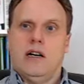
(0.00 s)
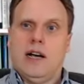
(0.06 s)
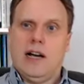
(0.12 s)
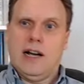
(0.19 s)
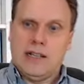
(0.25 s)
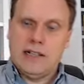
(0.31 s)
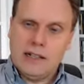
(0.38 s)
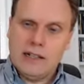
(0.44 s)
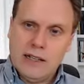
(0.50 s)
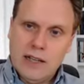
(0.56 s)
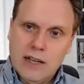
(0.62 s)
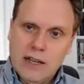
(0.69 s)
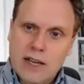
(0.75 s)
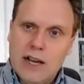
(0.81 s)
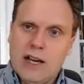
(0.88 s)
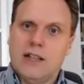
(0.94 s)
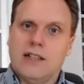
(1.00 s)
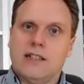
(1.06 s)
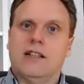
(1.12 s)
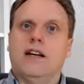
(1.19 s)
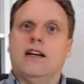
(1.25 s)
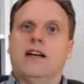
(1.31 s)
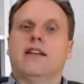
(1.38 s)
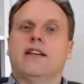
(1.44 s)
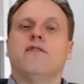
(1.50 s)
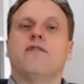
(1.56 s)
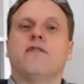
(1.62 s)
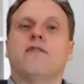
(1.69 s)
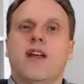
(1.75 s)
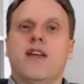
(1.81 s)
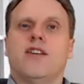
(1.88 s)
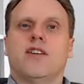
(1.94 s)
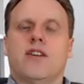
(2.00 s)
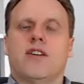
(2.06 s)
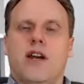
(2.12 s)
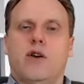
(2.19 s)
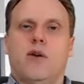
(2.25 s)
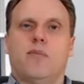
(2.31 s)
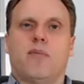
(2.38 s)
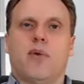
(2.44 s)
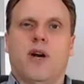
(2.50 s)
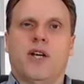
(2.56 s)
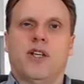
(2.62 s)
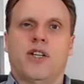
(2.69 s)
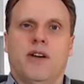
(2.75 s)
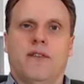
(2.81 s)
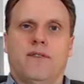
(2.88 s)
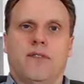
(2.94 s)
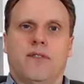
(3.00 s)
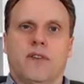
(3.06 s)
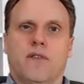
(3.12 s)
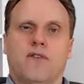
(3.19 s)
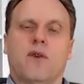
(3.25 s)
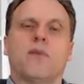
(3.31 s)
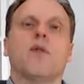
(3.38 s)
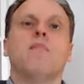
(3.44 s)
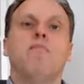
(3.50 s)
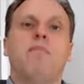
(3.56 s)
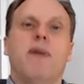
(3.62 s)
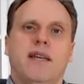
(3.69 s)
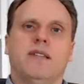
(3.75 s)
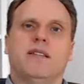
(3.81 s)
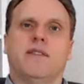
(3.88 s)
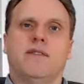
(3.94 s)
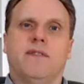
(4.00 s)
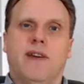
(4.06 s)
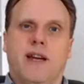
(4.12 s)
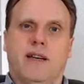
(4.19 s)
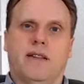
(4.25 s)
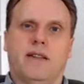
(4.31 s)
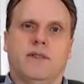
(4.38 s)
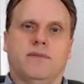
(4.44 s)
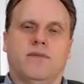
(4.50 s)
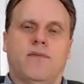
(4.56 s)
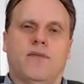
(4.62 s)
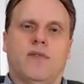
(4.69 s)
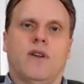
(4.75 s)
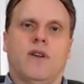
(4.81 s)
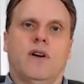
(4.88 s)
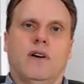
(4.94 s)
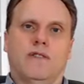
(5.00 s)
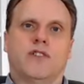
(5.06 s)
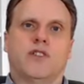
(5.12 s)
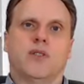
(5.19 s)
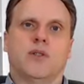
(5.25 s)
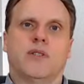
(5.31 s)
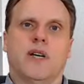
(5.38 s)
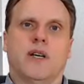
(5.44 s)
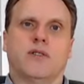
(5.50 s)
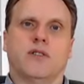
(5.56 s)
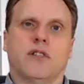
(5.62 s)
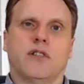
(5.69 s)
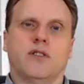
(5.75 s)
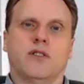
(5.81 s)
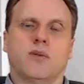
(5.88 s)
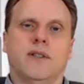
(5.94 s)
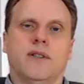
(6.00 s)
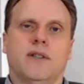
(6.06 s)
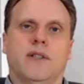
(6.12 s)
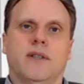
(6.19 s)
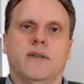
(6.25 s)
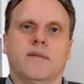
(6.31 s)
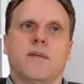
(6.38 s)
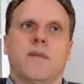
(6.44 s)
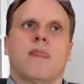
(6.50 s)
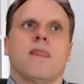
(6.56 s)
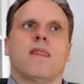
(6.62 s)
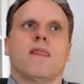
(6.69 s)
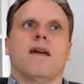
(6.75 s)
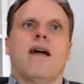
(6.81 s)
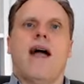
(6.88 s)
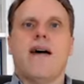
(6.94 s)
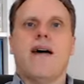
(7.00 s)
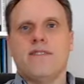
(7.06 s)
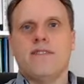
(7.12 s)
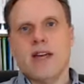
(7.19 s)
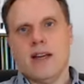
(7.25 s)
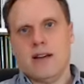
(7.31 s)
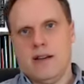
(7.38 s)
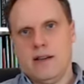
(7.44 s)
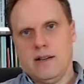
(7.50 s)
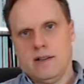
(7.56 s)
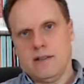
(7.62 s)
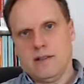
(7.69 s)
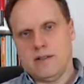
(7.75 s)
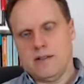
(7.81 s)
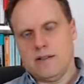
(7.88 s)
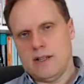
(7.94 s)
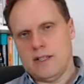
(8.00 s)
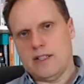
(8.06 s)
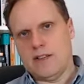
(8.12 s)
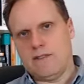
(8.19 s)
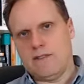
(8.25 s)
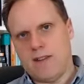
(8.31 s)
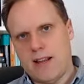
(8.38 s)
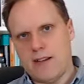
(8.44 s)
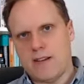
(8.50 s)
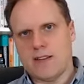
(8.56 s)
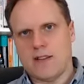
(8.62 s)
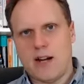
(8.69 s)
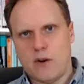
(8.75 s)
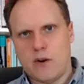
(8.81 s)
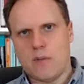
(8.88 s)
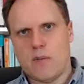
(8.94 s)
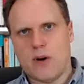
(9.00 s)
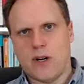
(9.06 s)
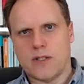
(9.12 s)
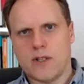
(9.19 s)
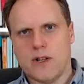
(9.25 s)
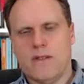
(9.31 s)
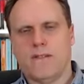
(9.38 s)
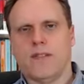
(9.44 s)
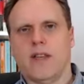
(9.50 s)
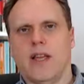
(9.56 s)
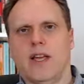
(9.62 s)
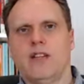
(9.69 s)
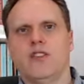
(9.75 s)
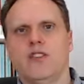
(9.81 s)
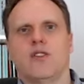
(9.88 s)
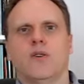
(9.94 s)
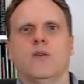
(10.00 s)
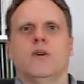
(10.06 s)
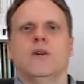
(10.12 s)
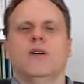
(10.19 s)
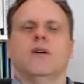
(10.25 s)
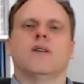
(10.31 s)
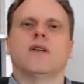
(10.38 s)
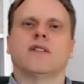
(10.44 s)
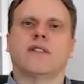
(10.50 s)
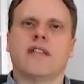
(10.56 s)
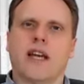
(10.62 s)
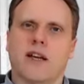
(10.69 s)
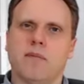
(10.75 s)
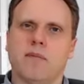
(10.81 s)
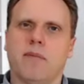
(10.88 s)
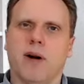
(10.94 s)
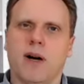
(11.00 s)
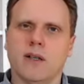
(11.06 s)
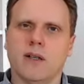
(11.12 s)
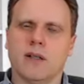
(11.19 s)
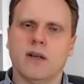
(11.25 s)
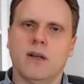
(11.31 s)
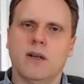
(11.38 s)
an inflationary pressure from the base effect of 2020, and then a deflationary pressure into the second part